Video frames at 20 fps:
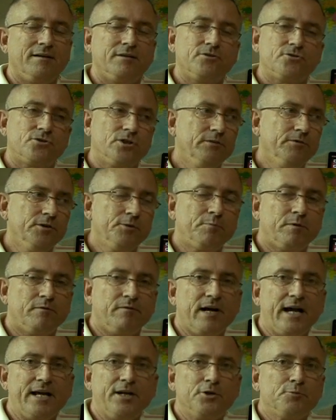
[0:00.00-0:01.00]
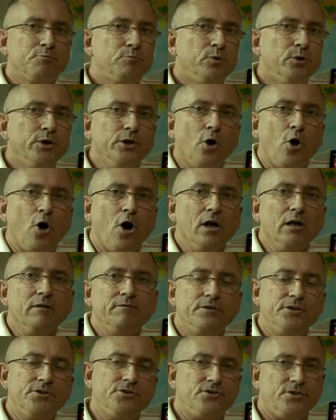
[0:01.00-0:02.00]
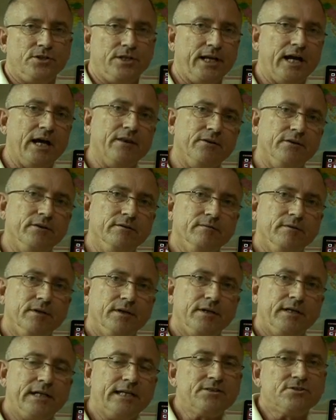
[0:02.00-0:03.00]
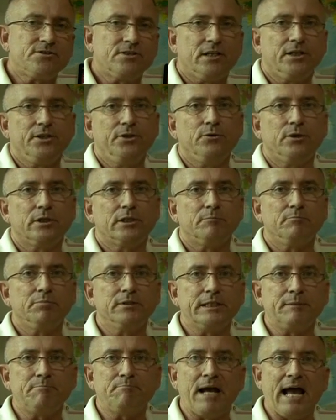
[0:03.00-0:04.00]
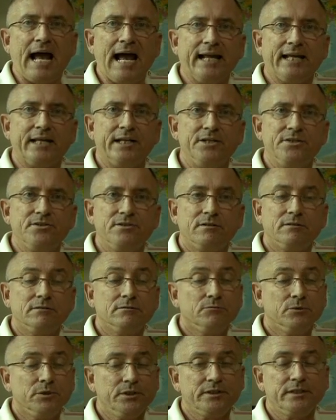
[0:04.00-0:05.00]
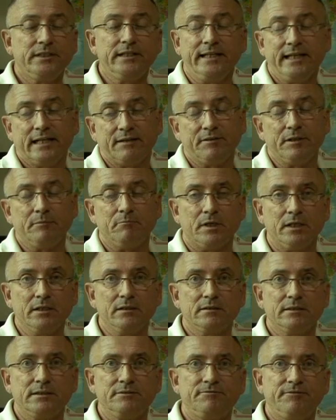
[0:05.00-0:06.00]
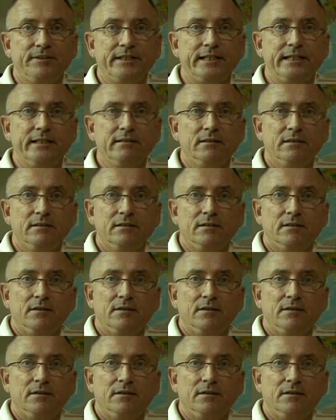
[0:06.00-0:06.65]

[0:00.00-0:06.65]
Service providers put all of this together and sell you a complete package with a heavy monthly fee,